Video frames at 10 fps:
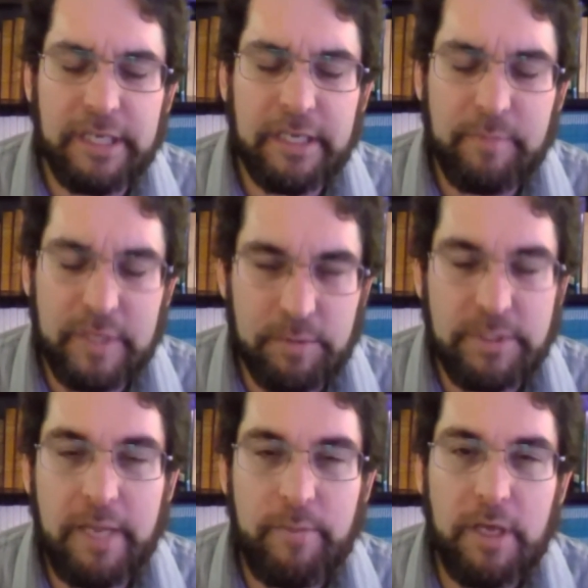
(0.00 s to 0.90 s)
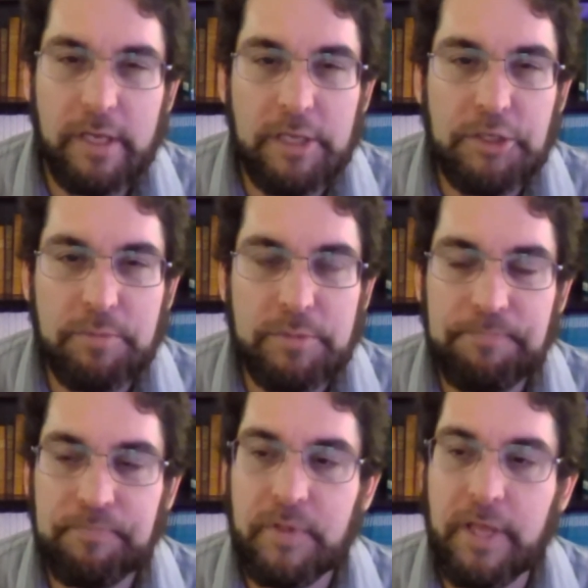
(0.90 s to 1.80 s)
in Mesopotamia, Egypt,
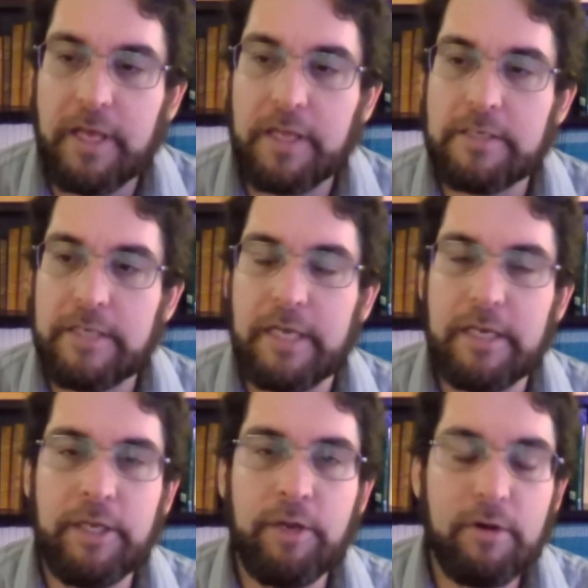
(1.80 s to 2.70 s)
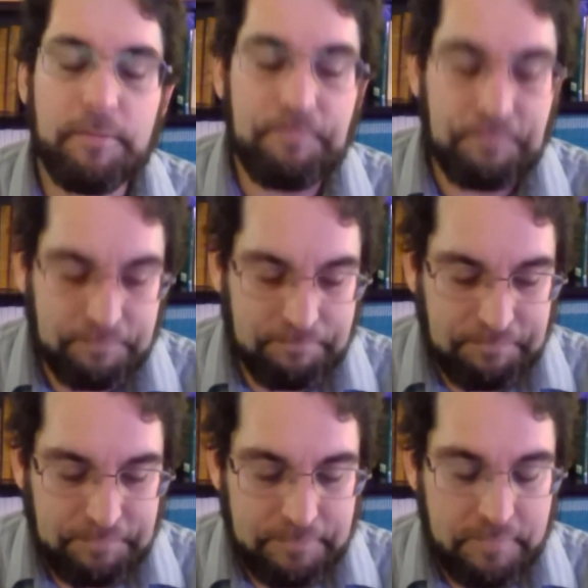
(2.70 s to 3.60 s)
and in Europe,
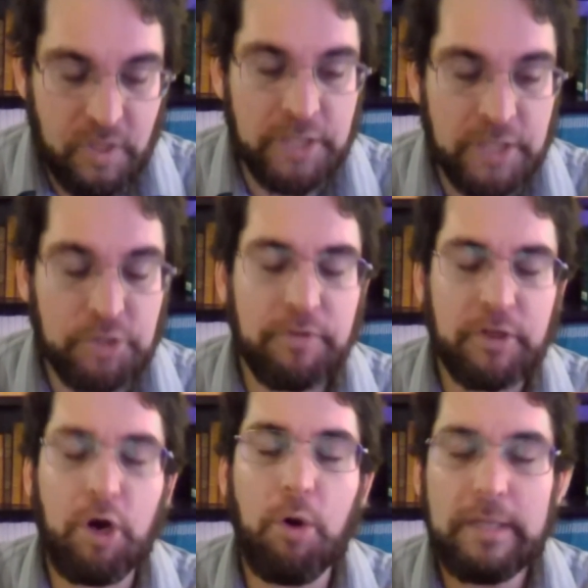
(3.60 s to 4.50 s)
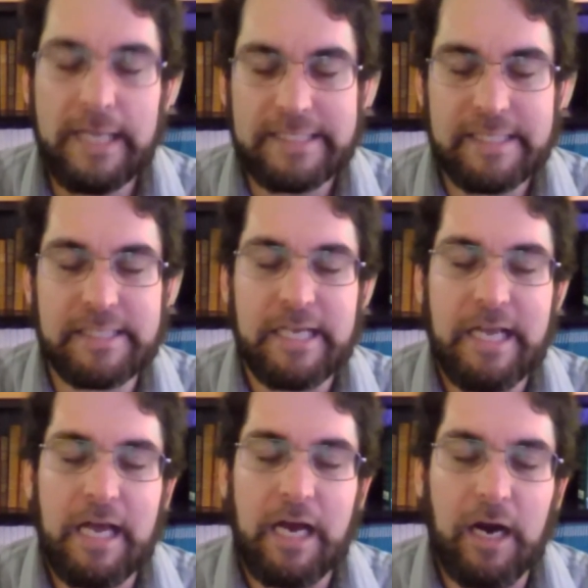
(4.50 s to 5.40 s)
and sort of the coalescence
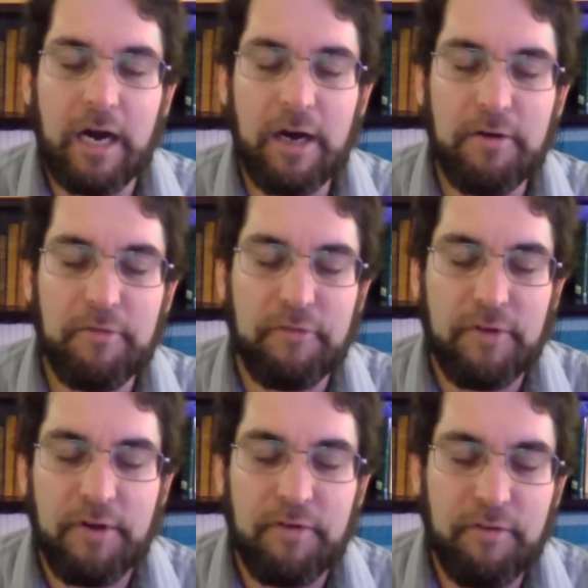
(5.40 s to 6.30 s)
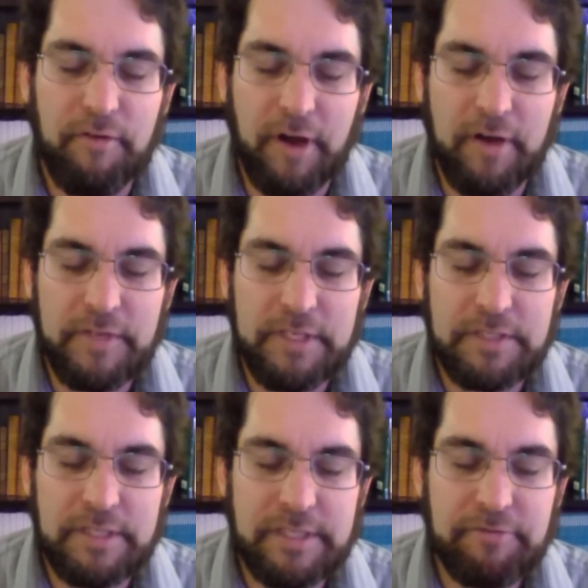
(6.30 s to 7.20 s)
of
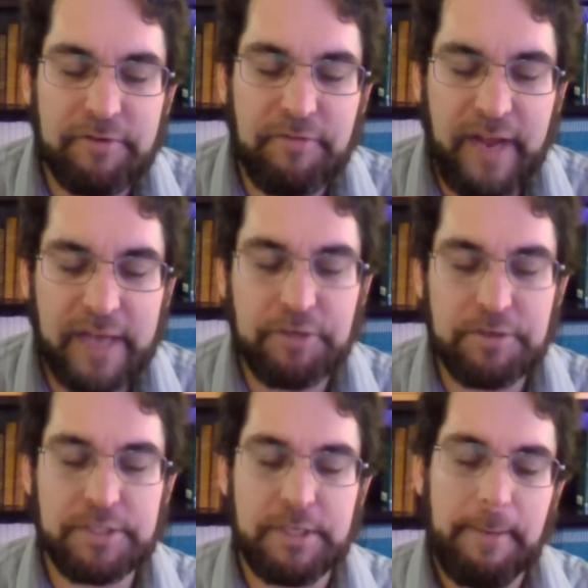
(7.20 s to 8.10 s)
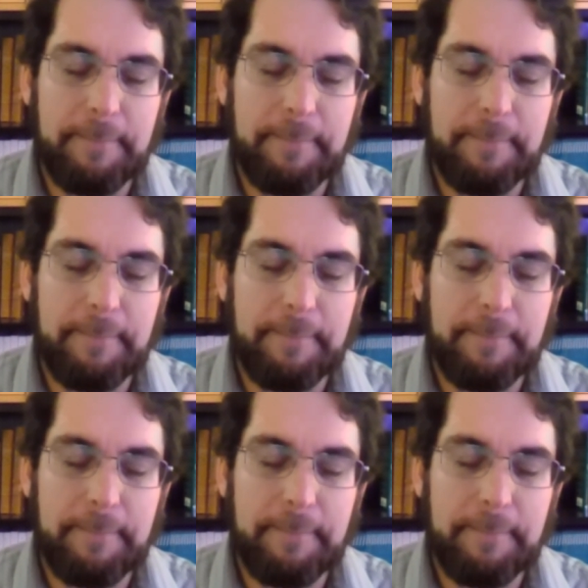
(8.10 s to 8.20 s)
these different factors,